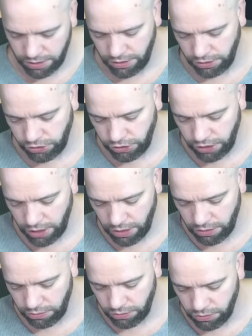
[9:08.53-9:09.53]

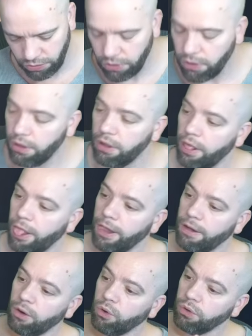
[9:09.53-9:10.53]
So,
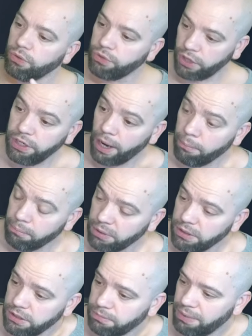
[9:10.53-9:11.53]
the
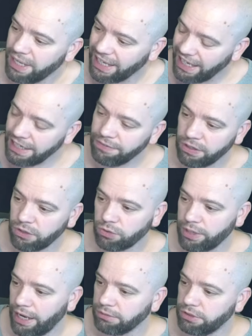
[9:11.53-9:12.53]
numbers being individual
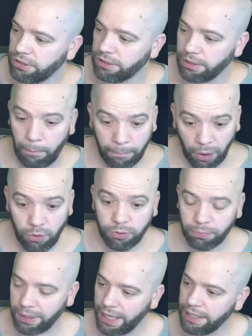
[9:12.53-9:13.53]
counters that both
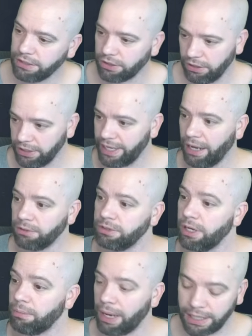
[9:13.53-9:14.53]
players can count
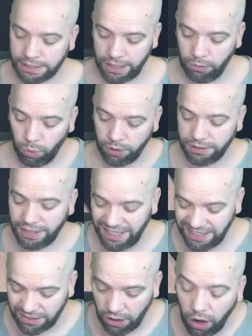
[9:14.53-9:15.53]
up as they want
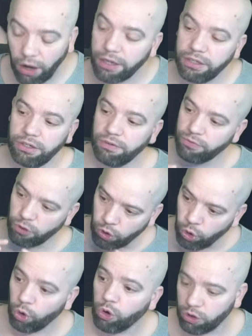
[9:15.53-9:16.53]
is kind of the
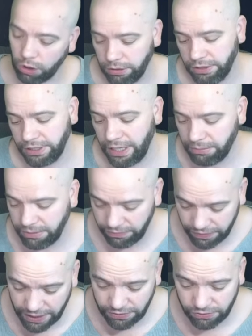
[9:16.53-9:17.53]
core concept of
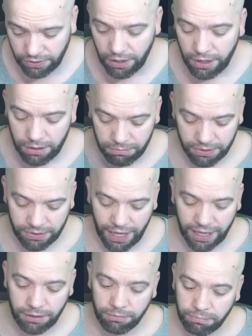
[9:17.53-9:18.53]
this. But
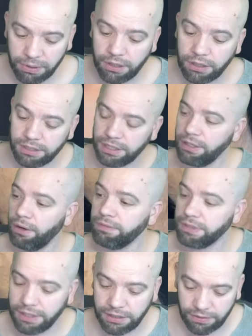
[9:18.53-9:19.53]
then, because he
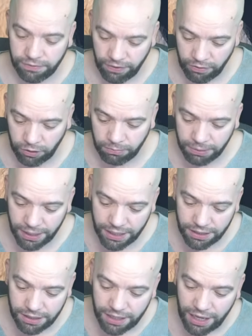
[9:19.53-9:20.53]
obviously is a very good
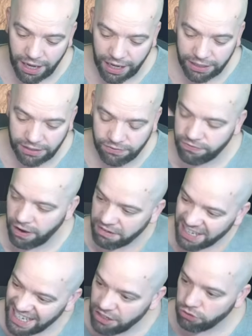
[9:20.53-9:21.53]
player and is
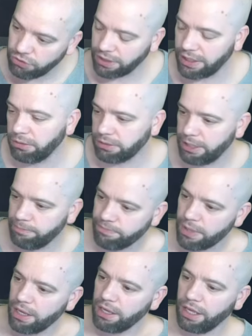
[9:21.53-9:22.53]
very into Kill Team,
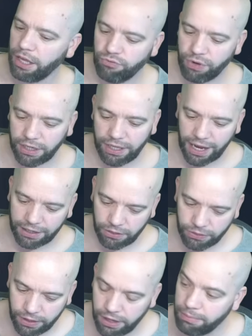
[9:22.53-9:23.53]
he really had to
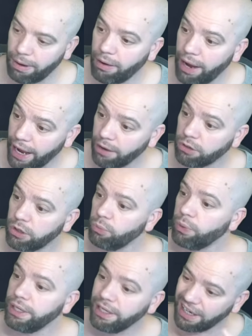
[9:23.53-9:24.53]
think about how can
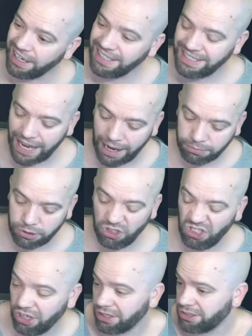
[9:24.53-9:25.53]
we adapt
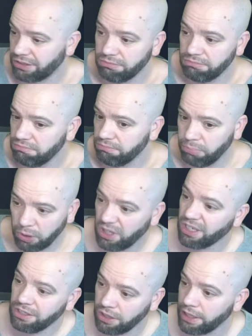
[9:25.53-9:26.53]
just putting
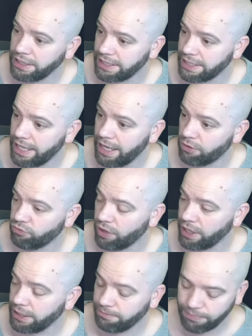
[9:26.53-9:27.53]
a dice there, right?